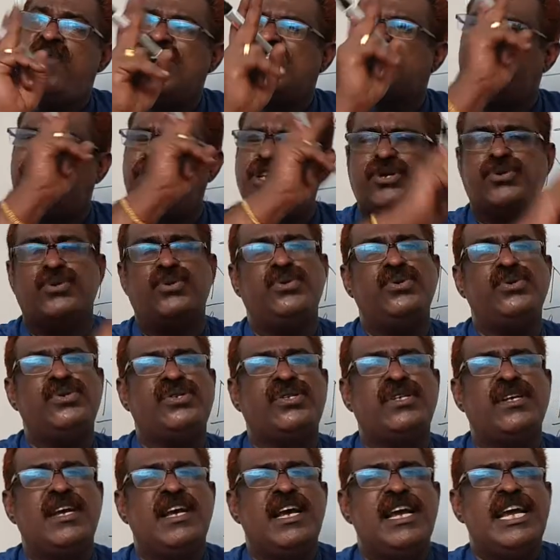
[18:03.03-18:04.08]

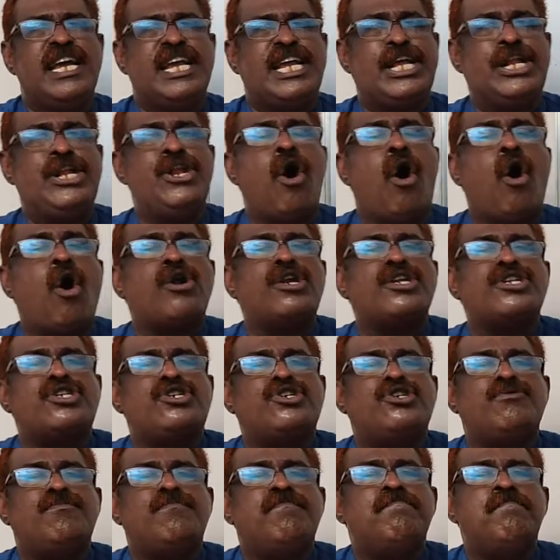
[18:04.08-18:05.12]
virtues in
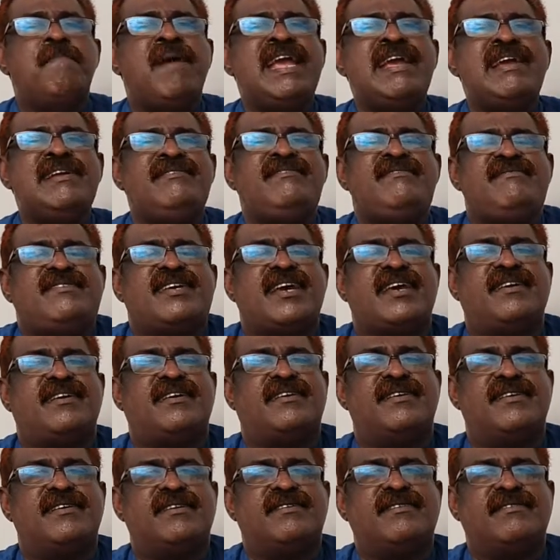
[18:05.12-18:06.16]
order to
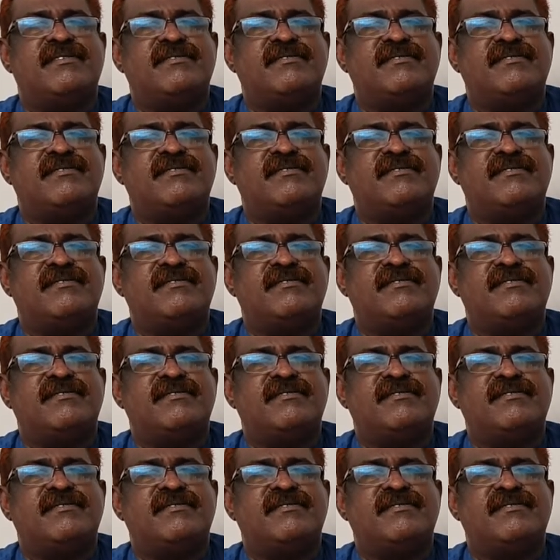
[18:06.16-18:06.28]
maintain